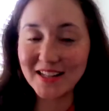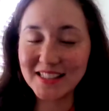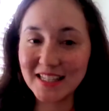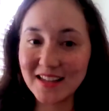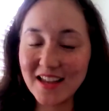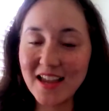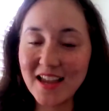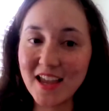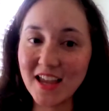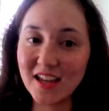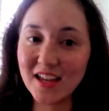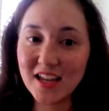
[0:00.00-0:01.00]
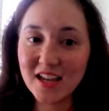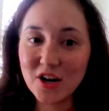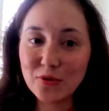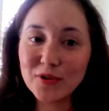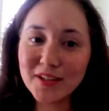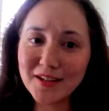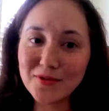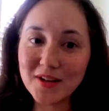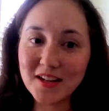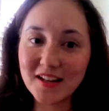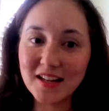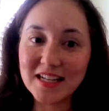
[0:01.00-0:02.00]
It's a really
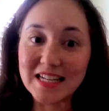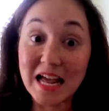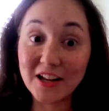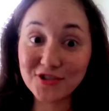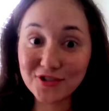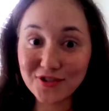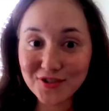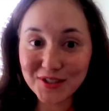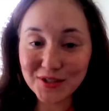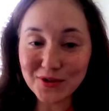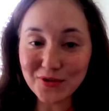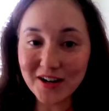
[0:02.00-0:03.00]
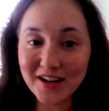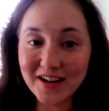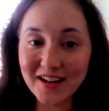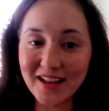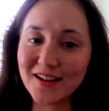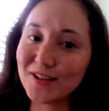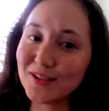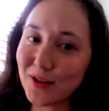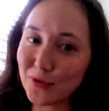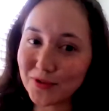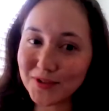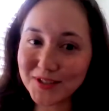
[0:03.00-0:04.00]
unique national story and a
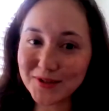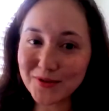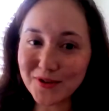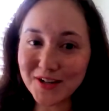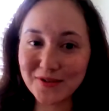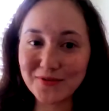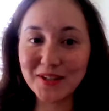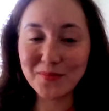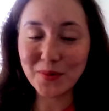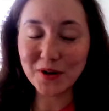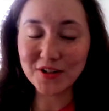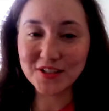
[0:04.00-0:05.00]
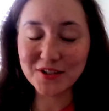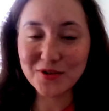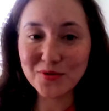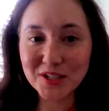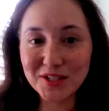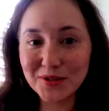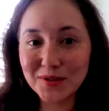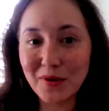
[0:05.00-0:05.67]
local story, a really personal one too.